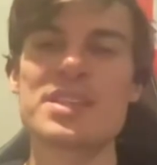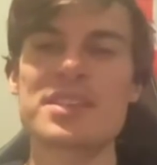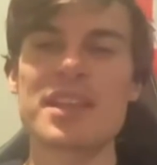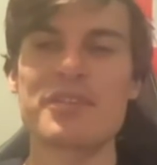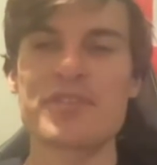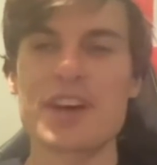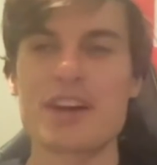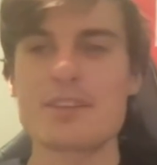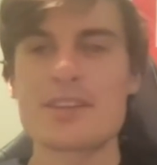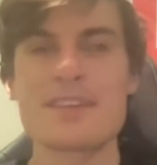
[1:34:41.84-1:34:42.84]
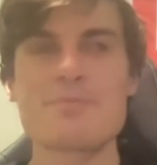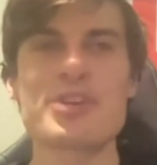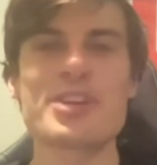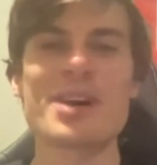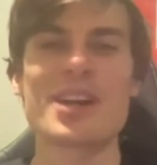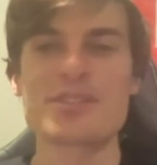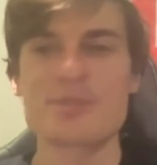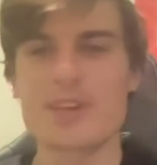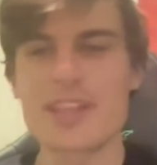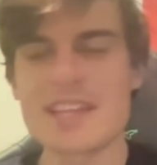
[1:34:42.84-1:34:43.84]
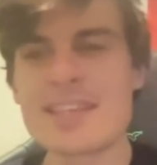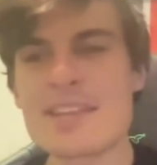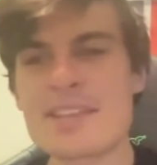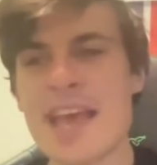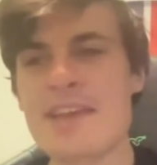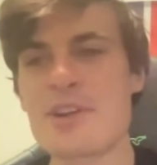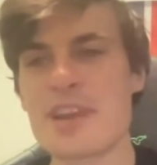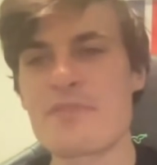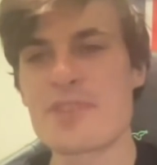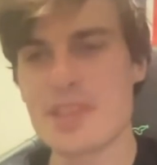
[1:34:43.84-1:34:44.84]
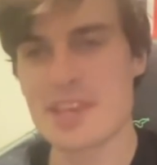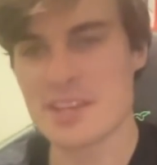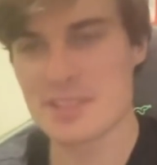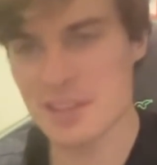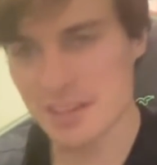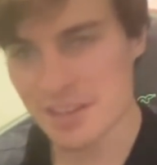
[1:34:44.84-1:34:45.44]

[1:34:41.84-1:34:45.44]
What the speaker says: Gislav fucked? Pretty much. Well, that's our take on everything, isn't it?